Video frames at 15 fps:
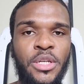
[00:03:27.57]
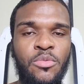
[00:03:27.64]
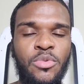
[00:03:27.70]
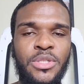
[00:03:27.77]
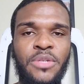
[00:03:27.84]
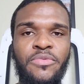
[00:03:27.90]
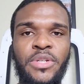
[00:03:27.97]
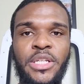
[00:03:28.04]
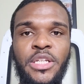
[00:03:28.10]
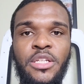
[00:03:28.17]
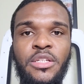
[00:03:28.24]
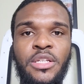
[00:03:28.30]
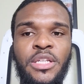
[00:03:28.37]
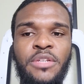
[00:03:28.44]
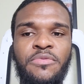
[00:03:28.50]
He wasn't
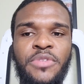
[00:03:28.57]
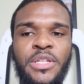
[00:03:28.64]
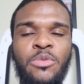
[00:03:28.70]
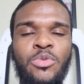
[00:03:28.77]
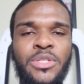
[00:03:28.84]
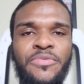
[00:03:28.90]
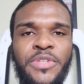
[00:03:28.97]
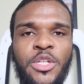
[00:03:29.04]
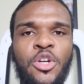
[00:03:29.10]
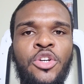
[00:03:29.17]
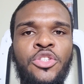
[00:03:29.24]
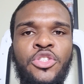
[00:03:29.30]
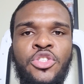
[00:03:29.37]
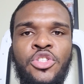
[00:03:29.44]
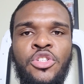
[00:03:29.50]
really
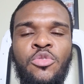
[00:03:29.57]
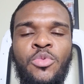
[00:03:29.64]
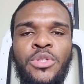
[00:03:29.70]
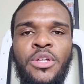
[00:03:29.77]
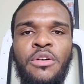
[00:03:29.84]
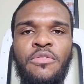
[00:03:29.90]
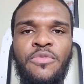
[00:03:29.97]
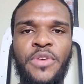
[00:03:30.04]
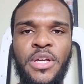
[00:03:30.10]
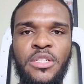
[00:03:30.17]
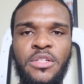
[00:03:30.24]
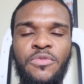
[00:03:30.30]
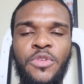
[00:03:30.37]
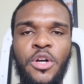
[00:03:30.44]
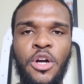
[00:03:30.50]
concerned with the
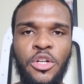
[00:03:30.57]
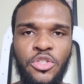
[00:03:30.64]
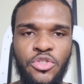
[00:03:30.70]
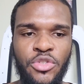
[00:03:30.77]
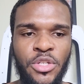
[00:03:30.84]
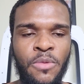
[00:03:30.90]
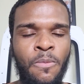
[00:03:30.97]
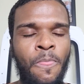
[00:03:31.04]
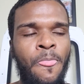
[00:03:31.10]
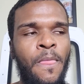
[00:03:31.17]
affairs of the country.